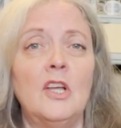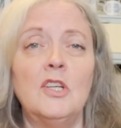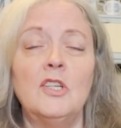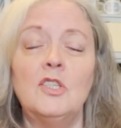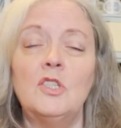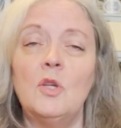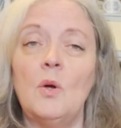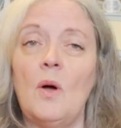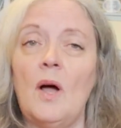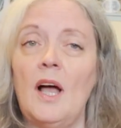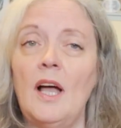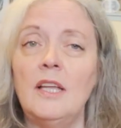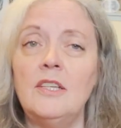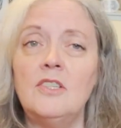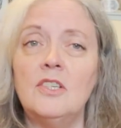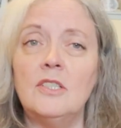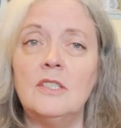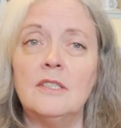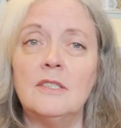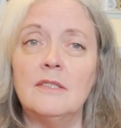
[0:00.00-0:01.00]
so I
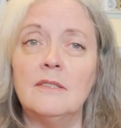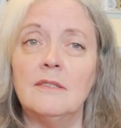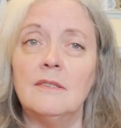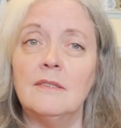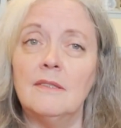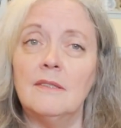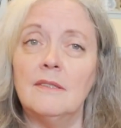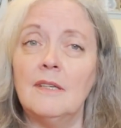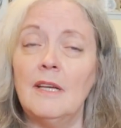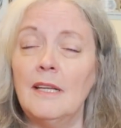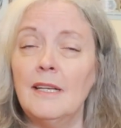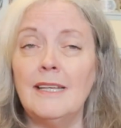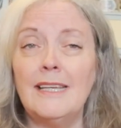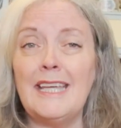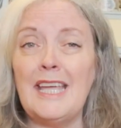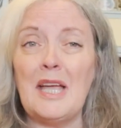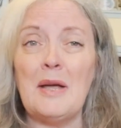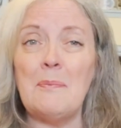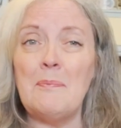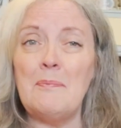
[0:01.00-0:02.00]
just kind of
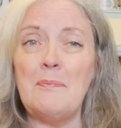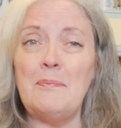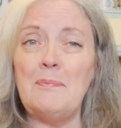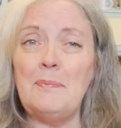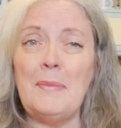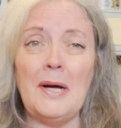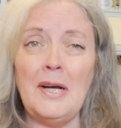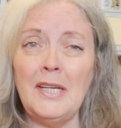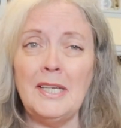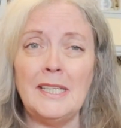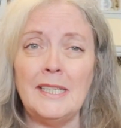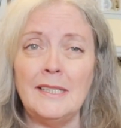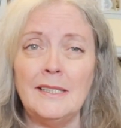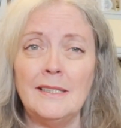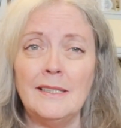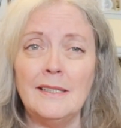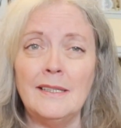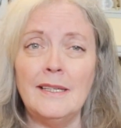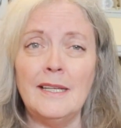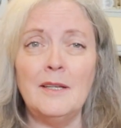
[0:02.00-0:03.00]
kept buying
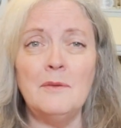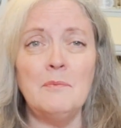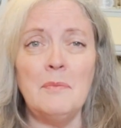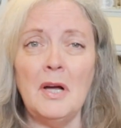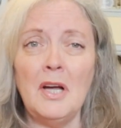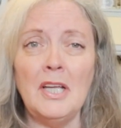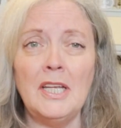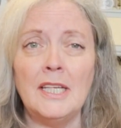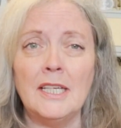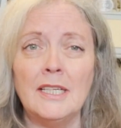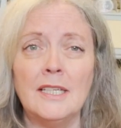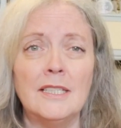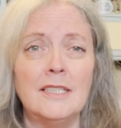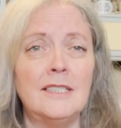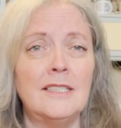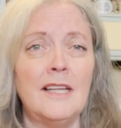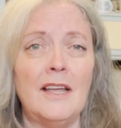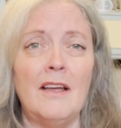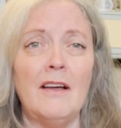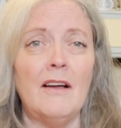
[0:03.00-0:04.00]
and buying
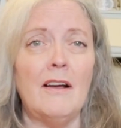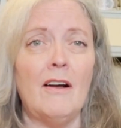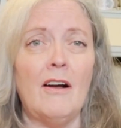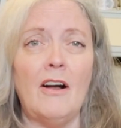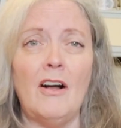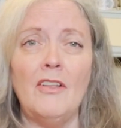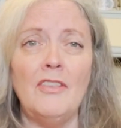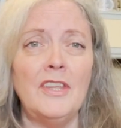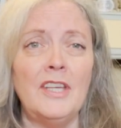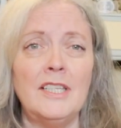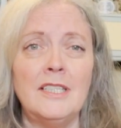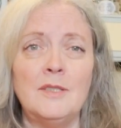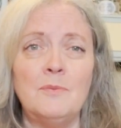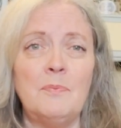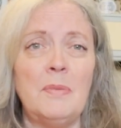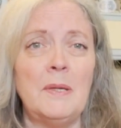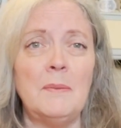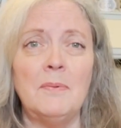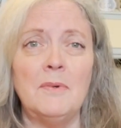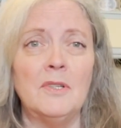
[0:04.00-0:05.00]
because all these
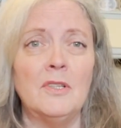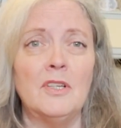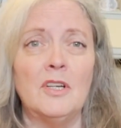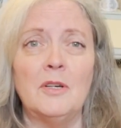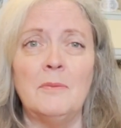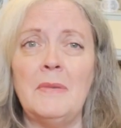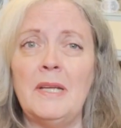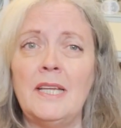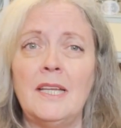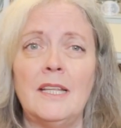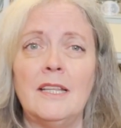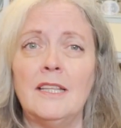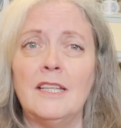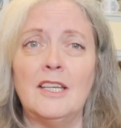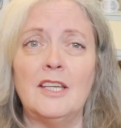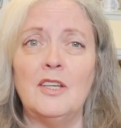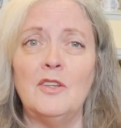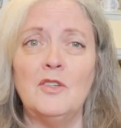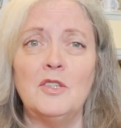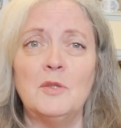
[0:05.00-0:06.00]
people are making the
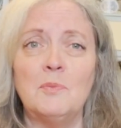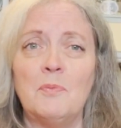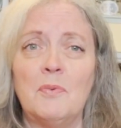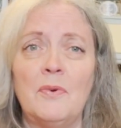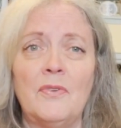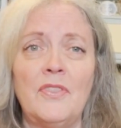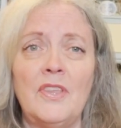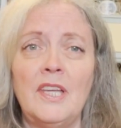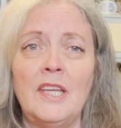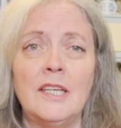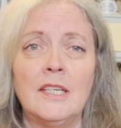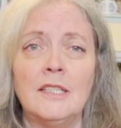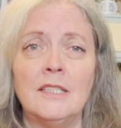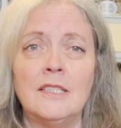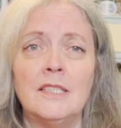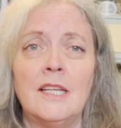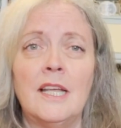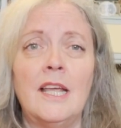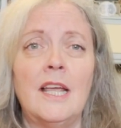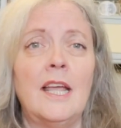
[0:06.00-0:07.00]
cutest things